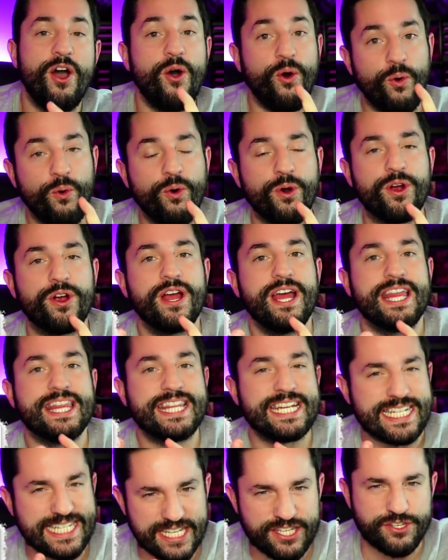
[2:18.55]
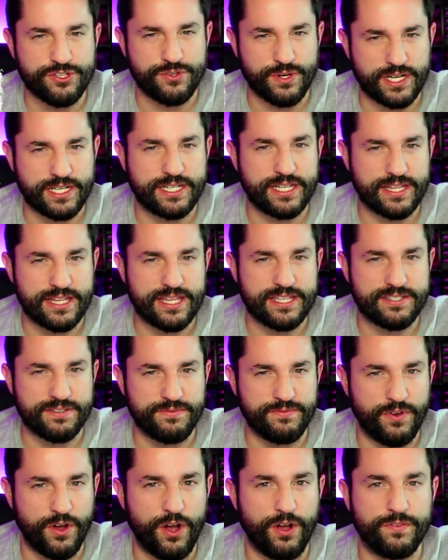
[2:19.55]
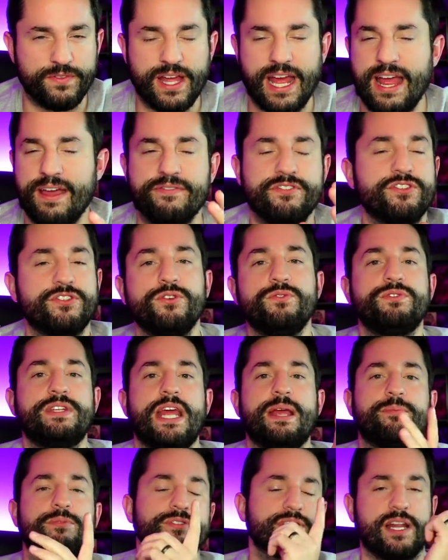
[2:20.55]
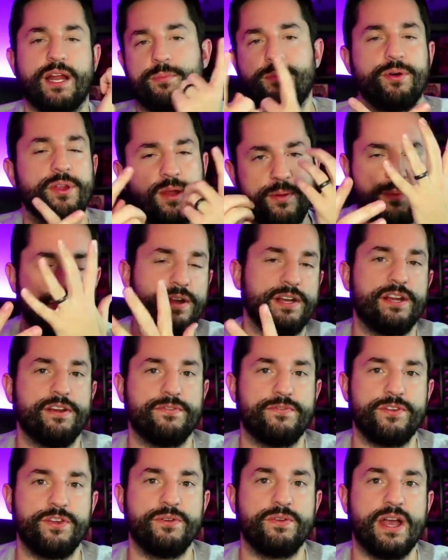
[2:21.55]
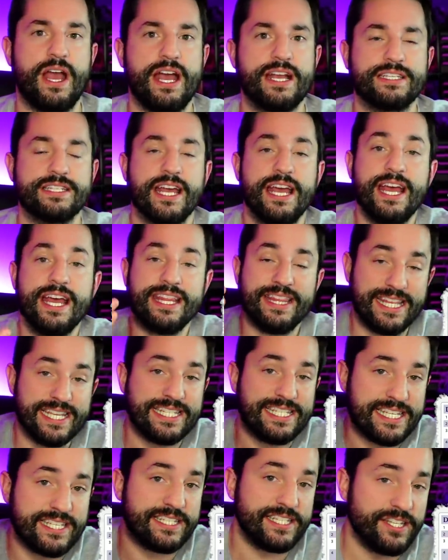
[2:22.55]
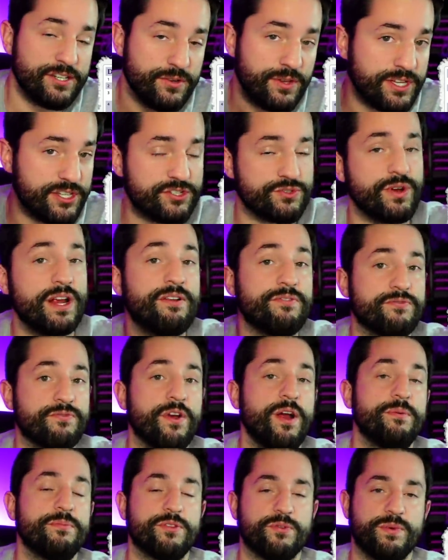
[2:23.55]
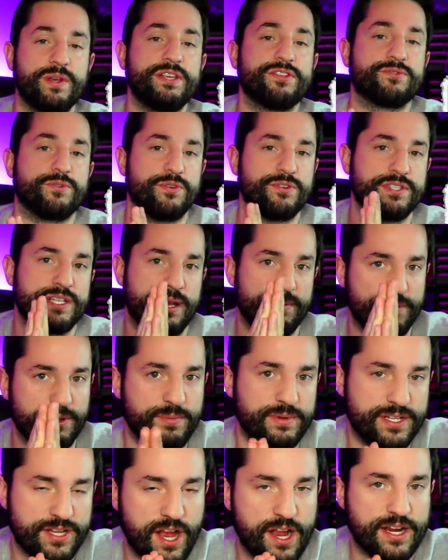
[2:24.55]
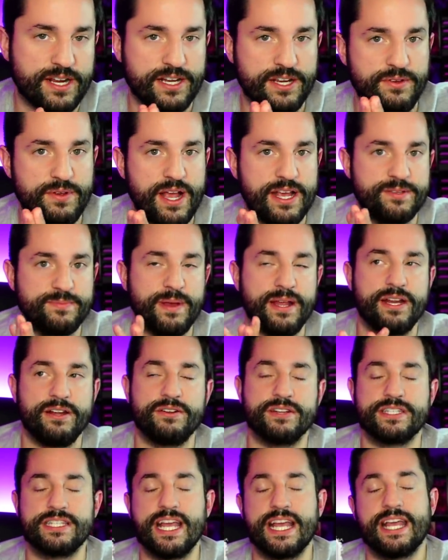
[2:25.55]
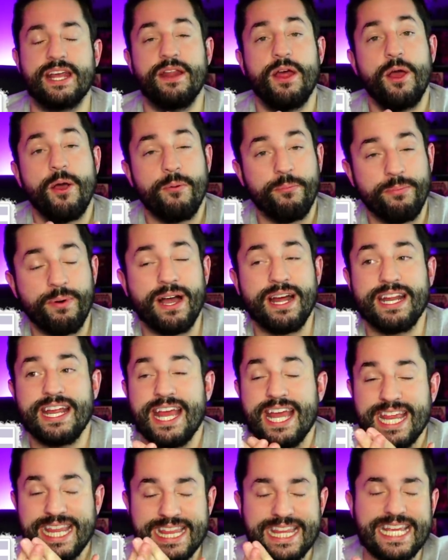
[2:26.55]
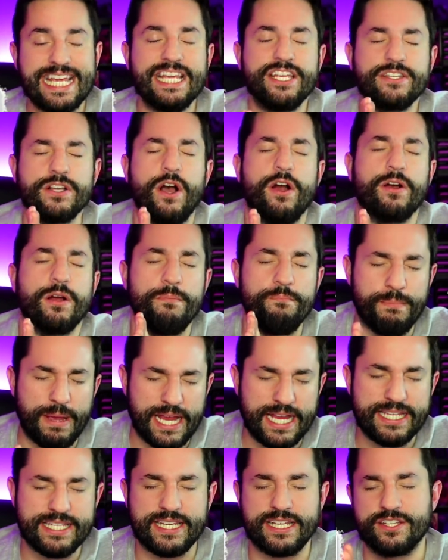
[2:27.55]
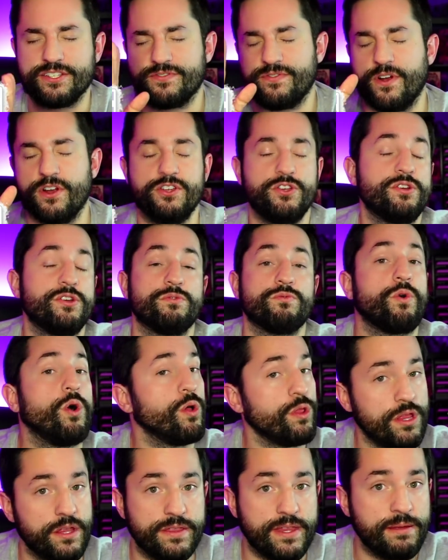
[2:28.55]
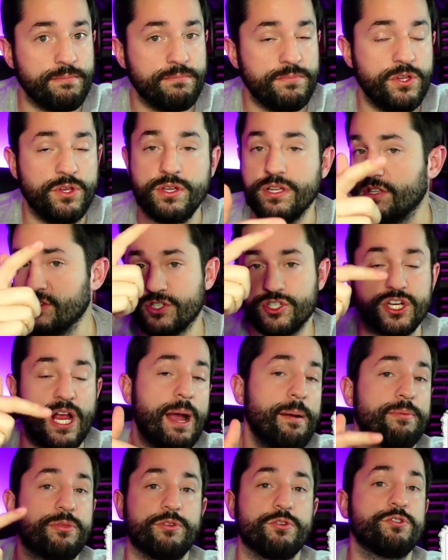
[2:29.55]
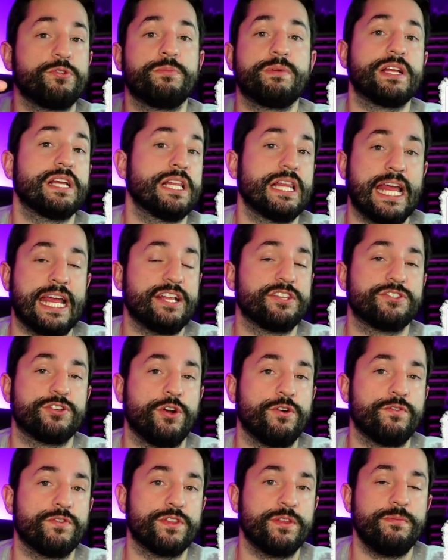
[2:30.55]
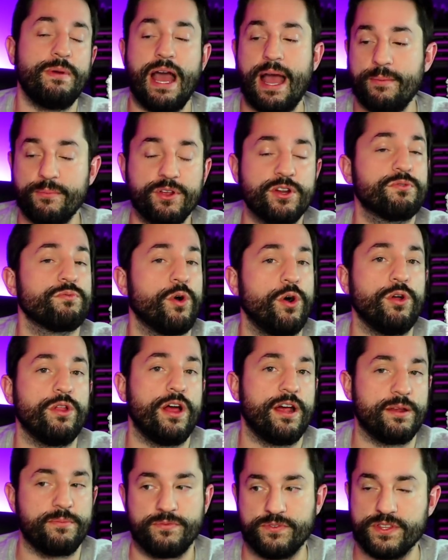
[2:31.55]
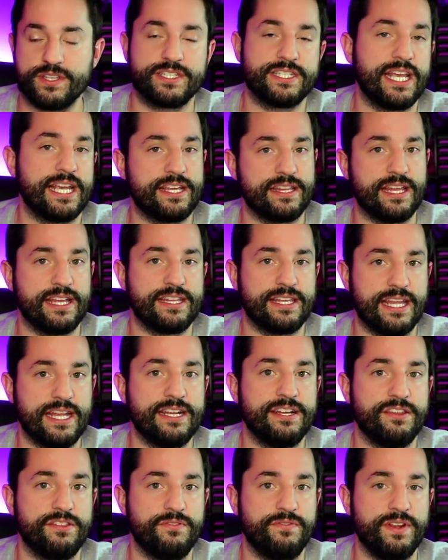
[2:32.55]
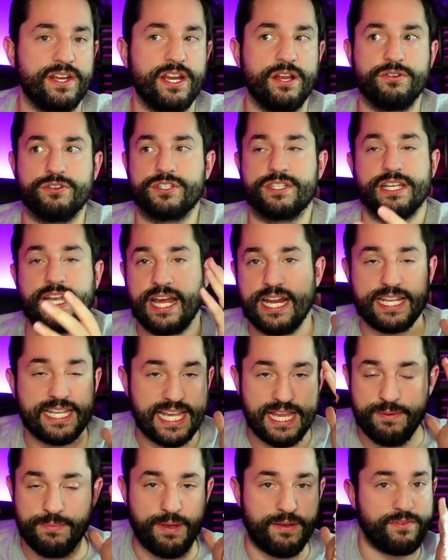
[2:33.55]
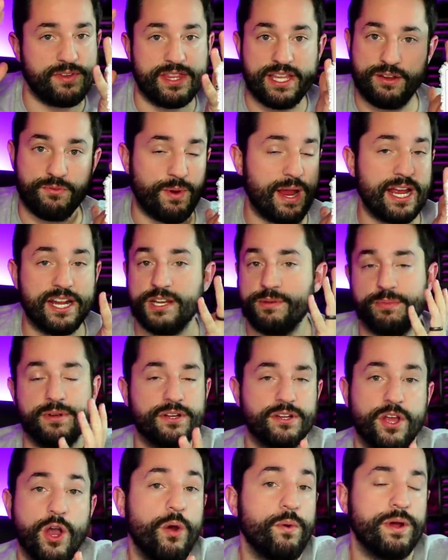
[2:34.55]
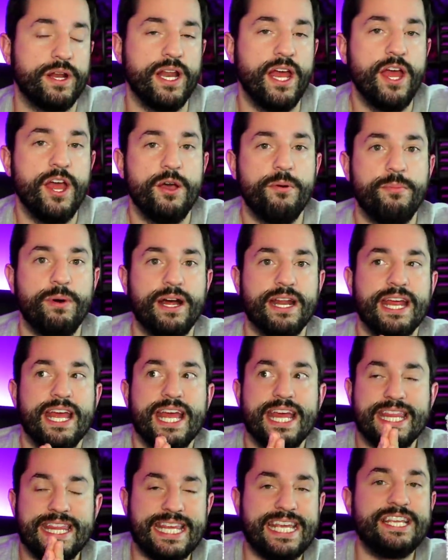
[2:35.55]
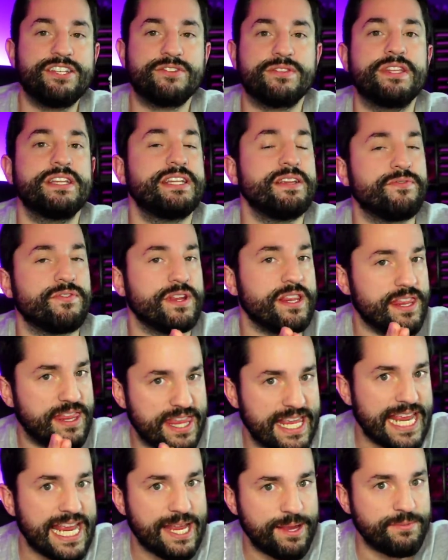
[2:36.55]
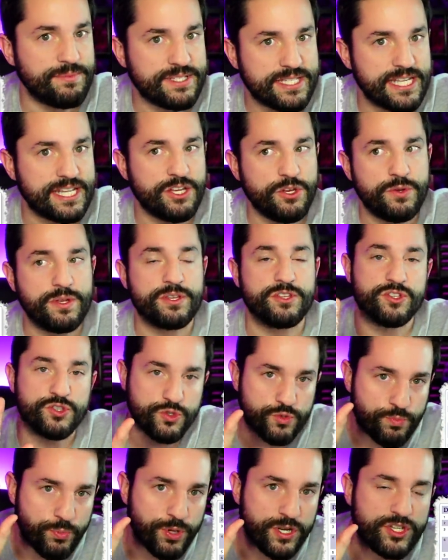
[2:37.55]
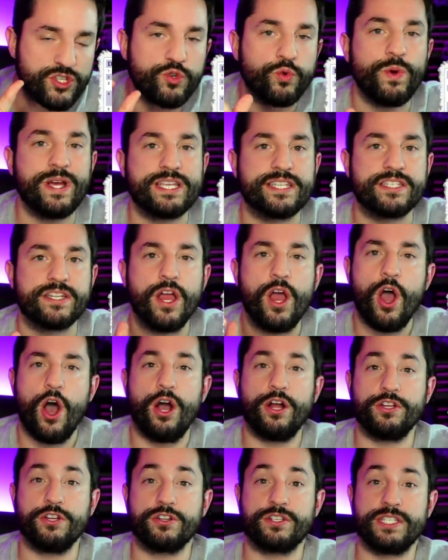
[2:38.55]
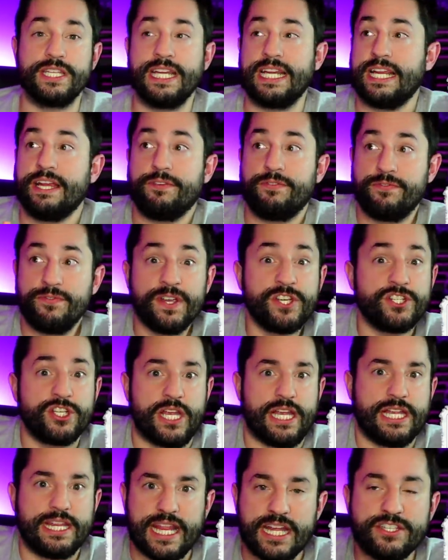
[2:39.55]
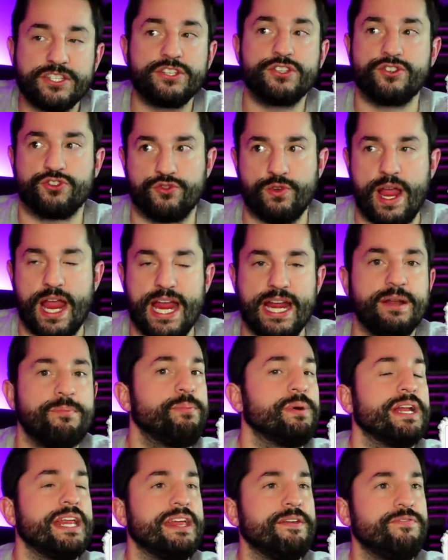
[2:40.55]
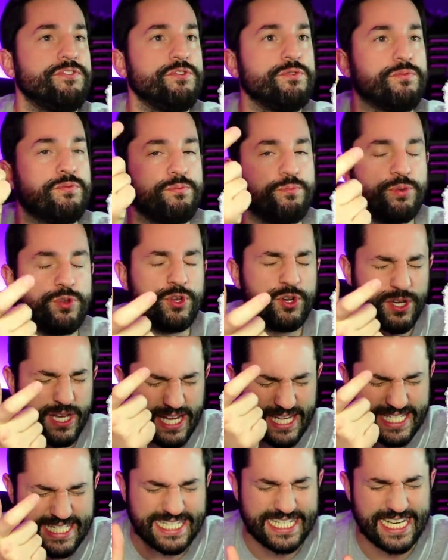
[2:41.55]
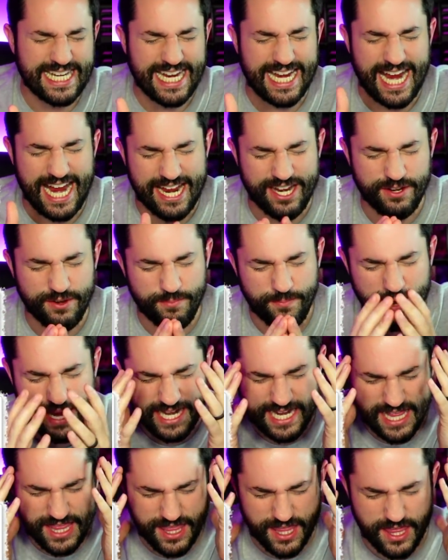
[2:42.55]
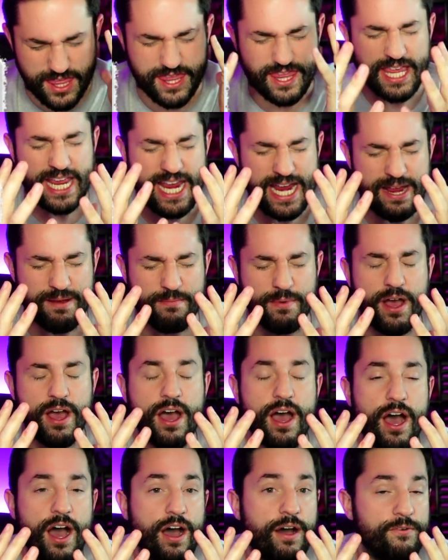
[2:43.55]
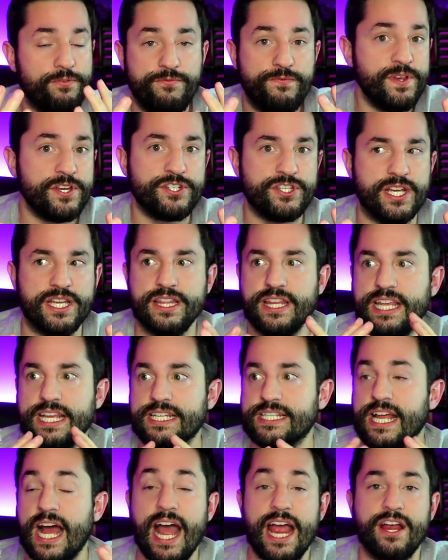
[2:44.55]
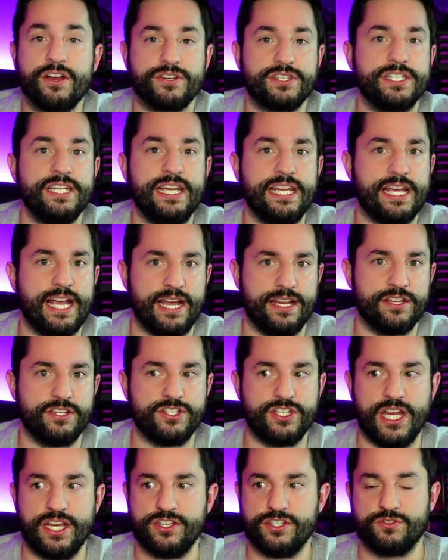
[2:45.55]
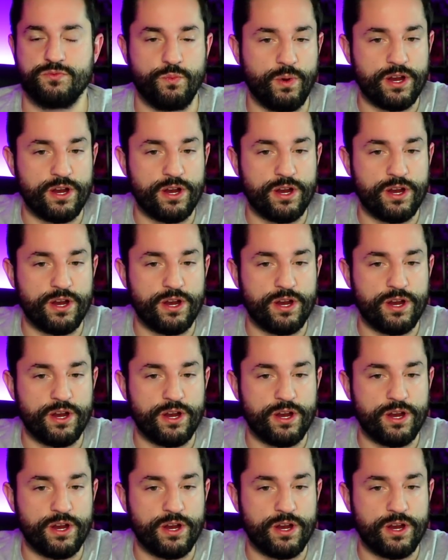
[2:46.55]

Or the district that's involved. I have two tables that I'll put up on here for you guys. This is literally straight from the resource that I'm going to be talking to you guys about here in a second, but these are amazing as far as you can roll on them. You can shop through them and glance over them. I'm going to roll on them for the sake of the, at the end of the video, just to kind of keep everything random and going. But these are the different themes that you can put a twist on your city. Fishing, that's a trade, but if you took a city and made it the theme of fishing, the entire city kind of changes.